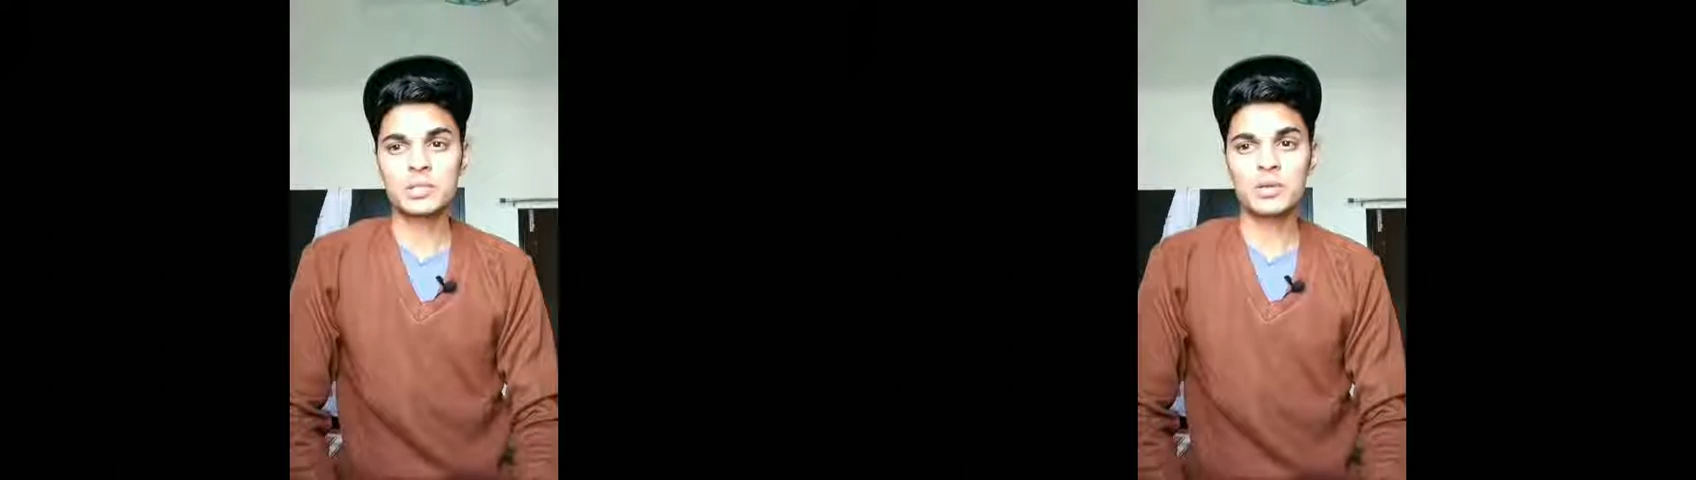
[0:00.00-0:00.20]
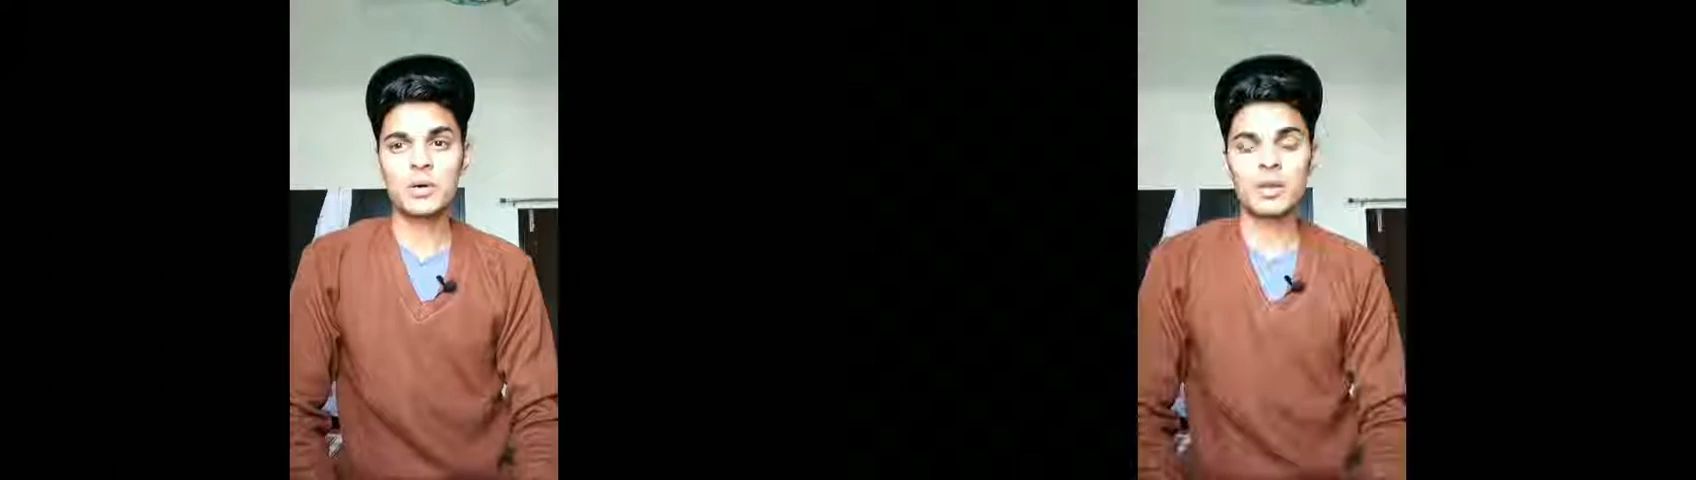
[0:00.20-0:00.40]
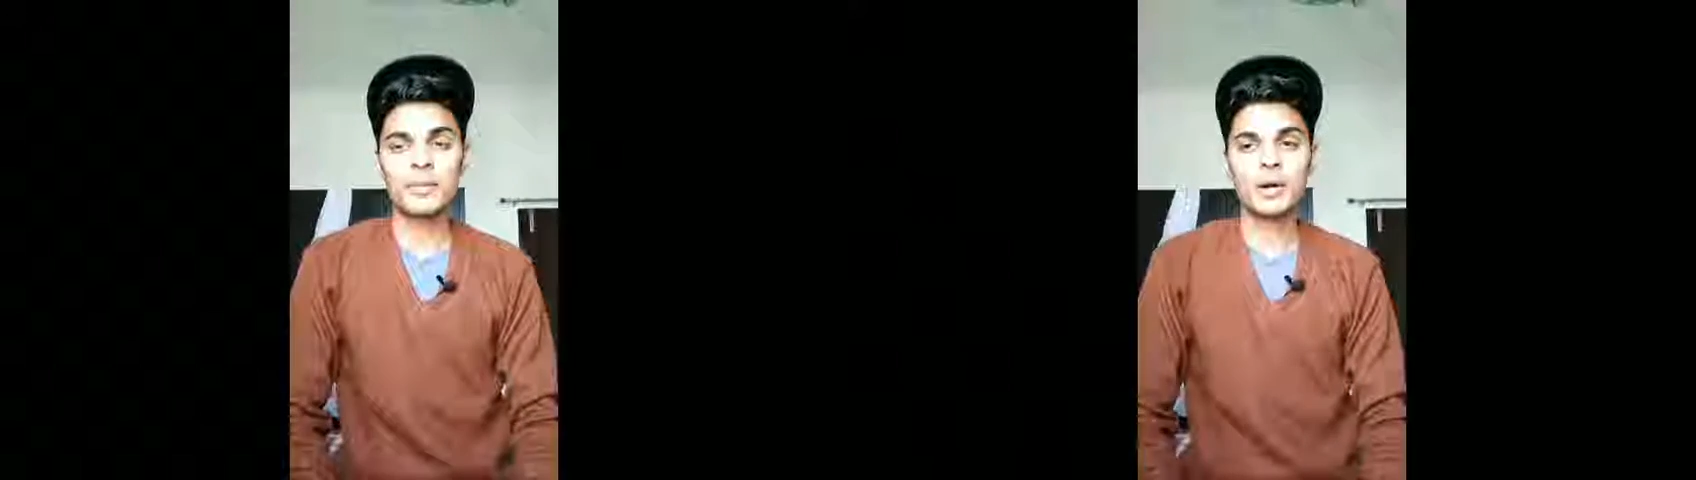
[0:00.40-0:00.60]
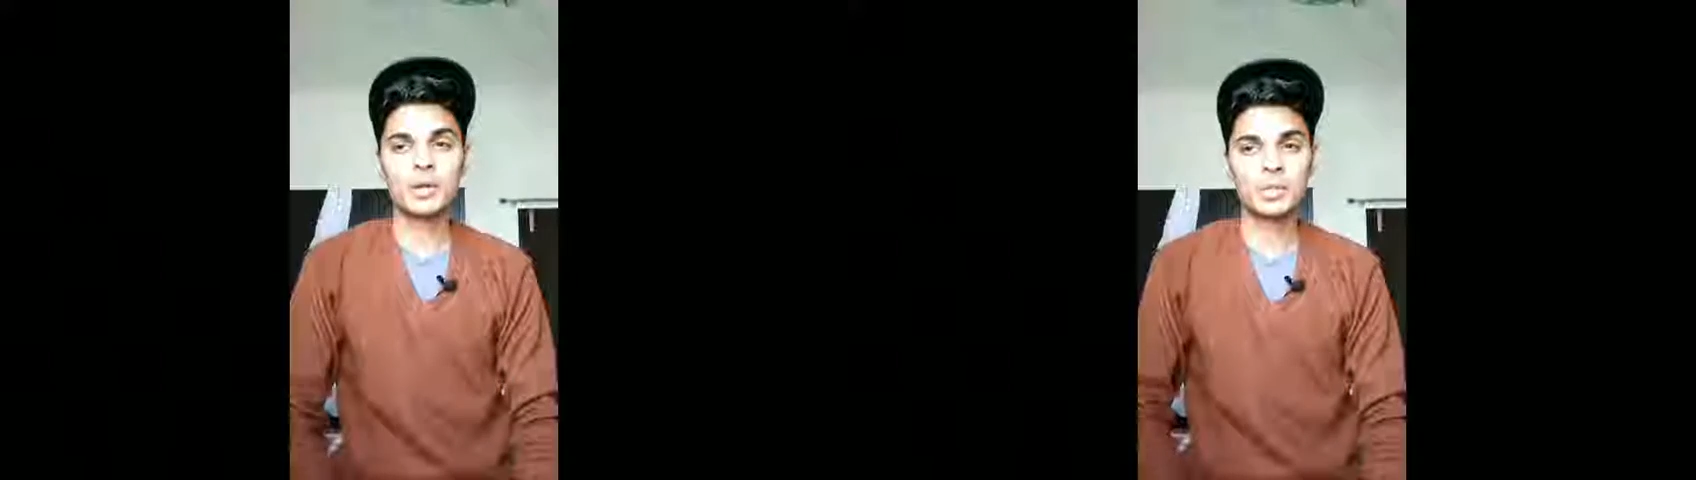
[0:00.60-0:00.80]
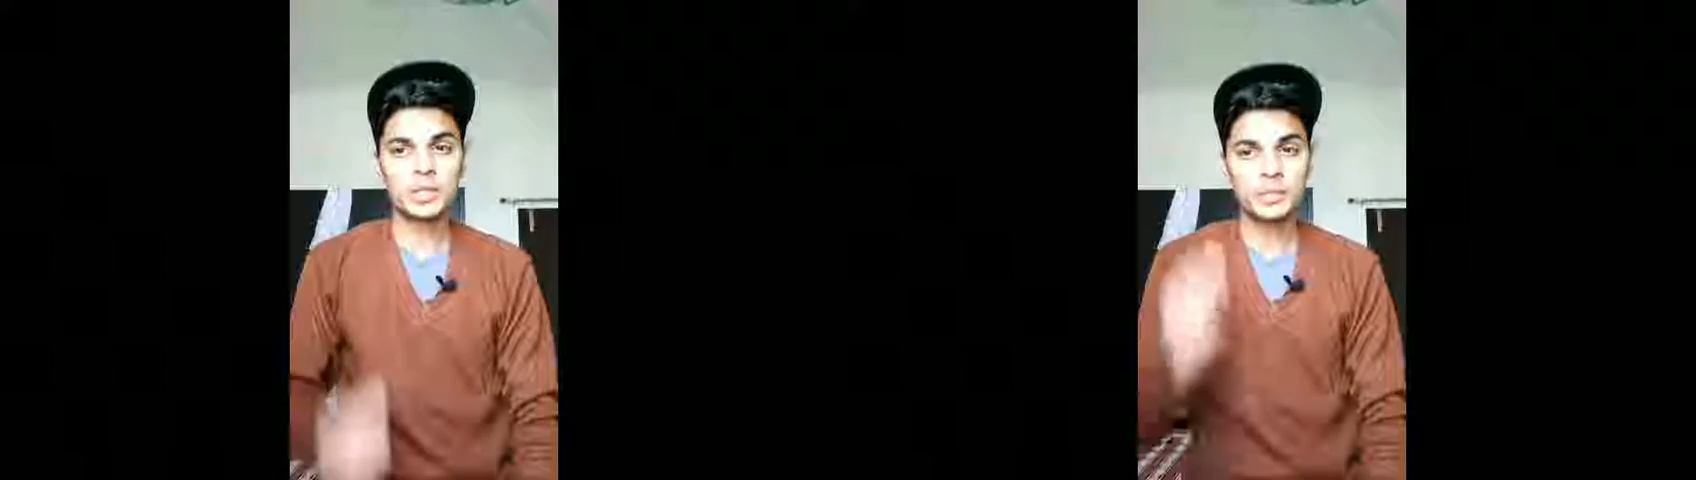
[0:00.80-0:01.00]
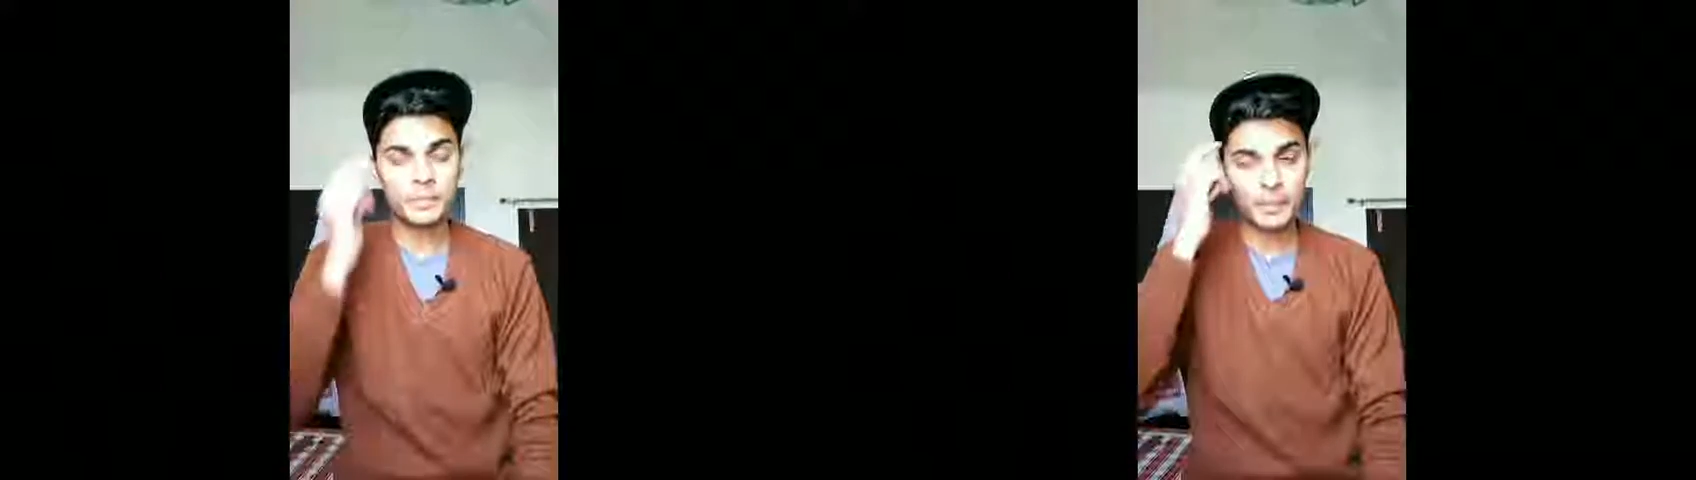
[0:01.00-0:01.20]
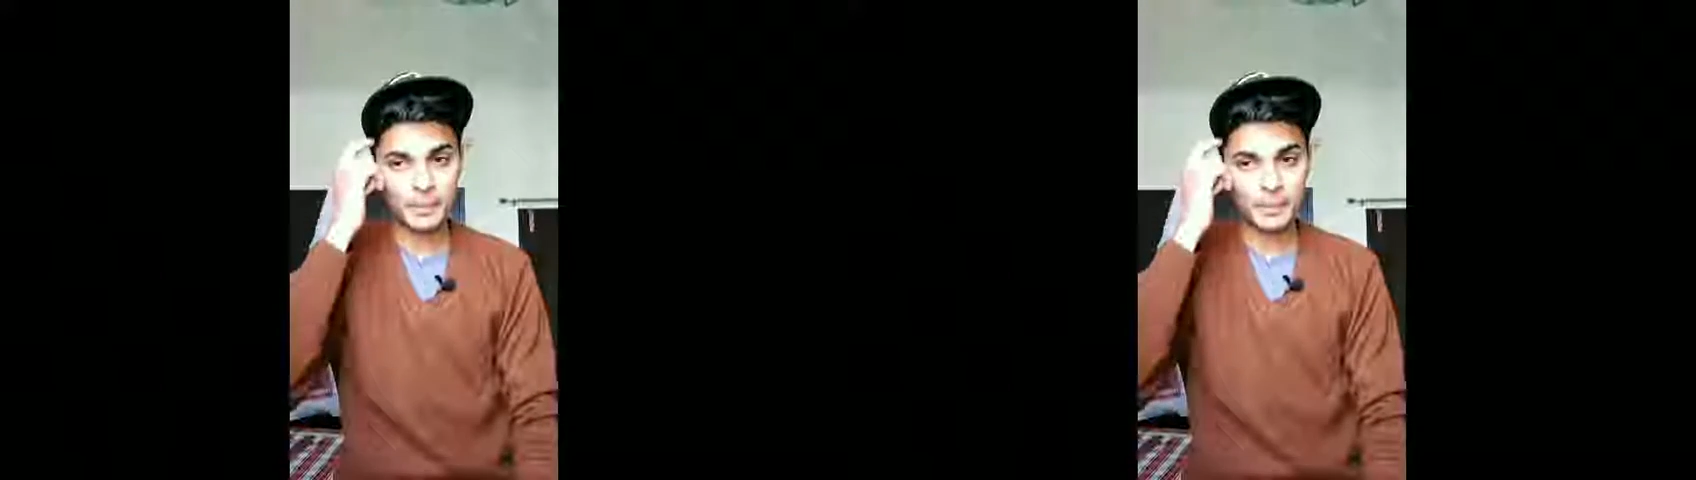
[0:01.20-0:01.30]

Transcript: it's all about a